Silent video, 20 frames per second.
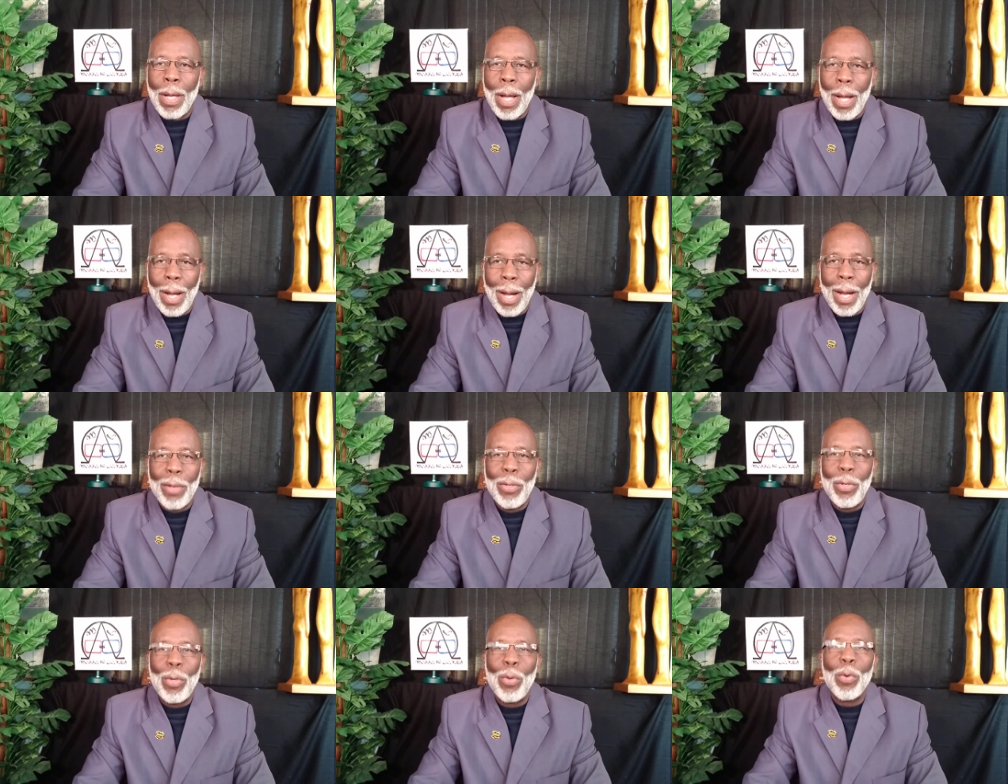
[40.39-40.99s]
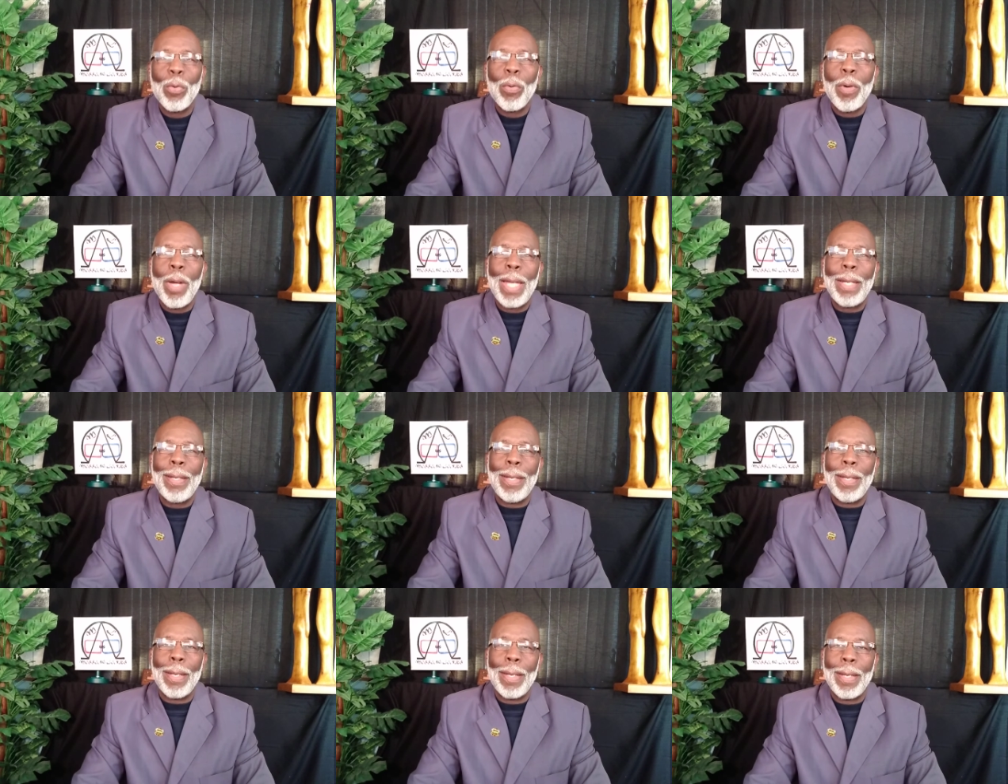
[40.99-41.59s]
Are you
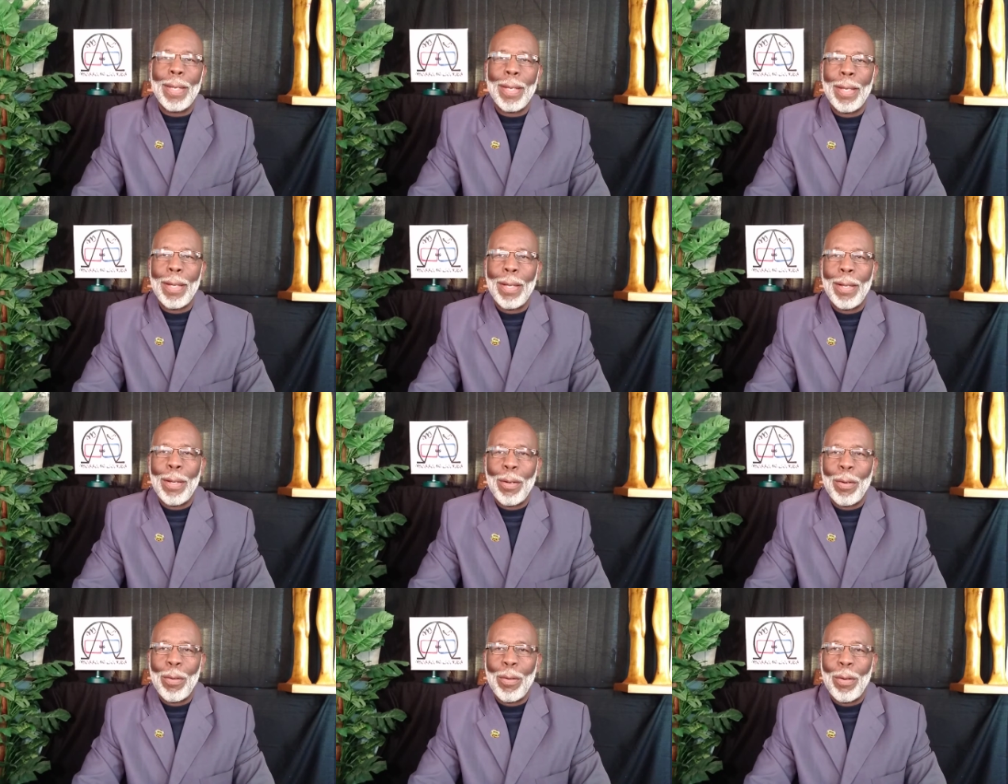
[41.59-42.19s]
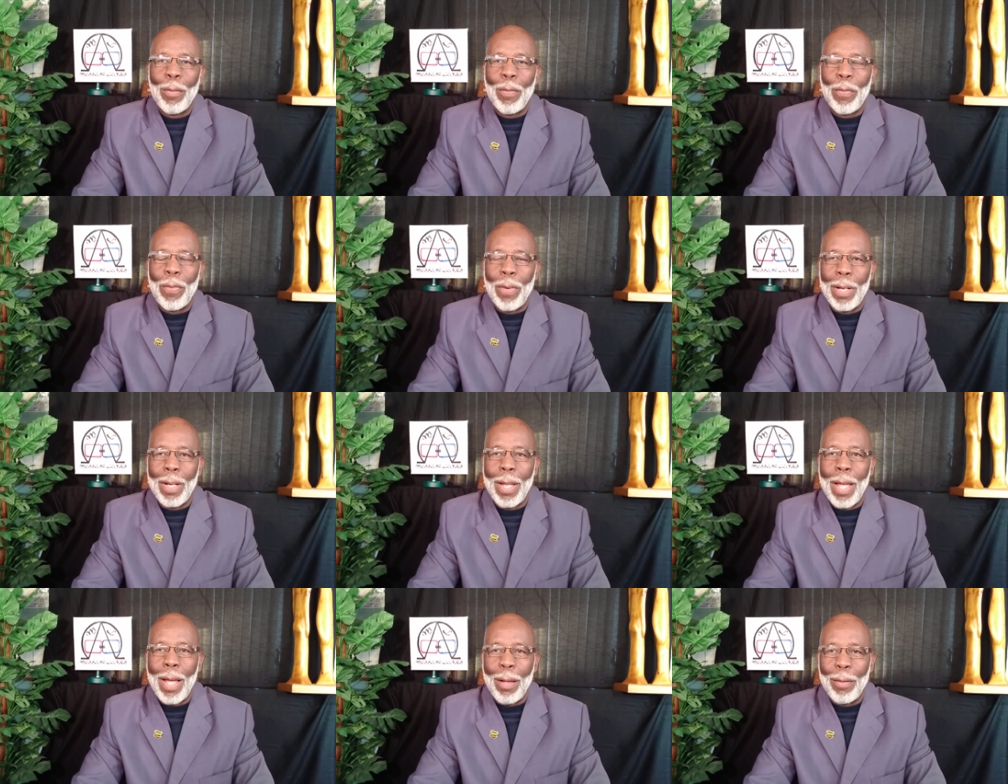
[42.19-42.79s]
ready for
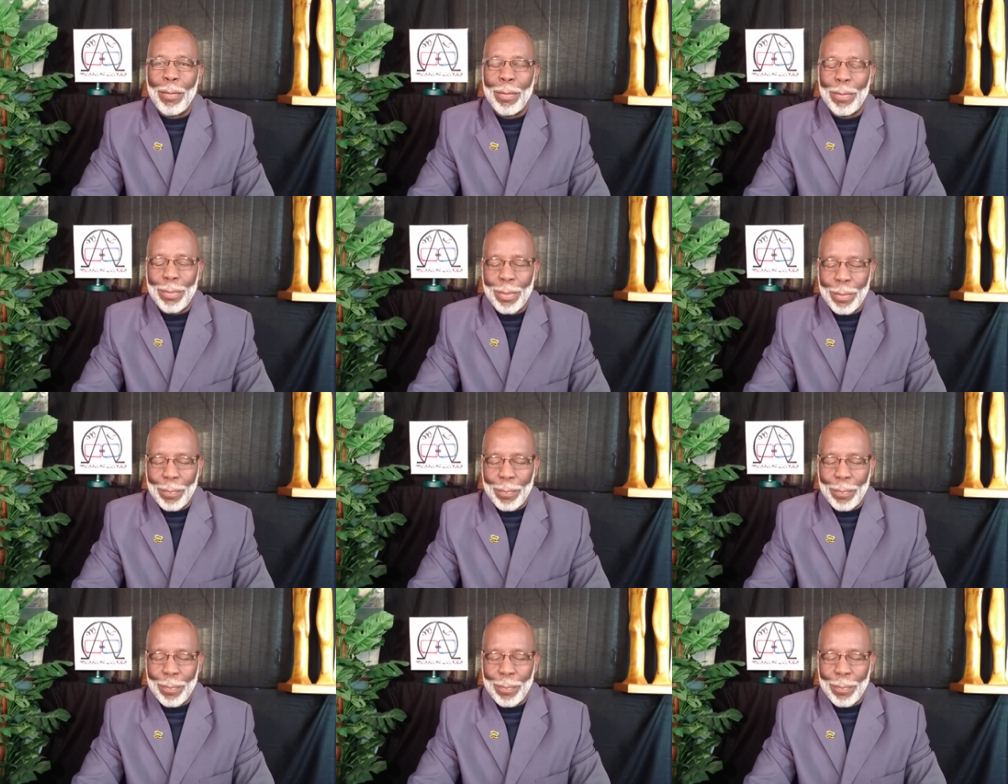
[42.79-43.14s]
love?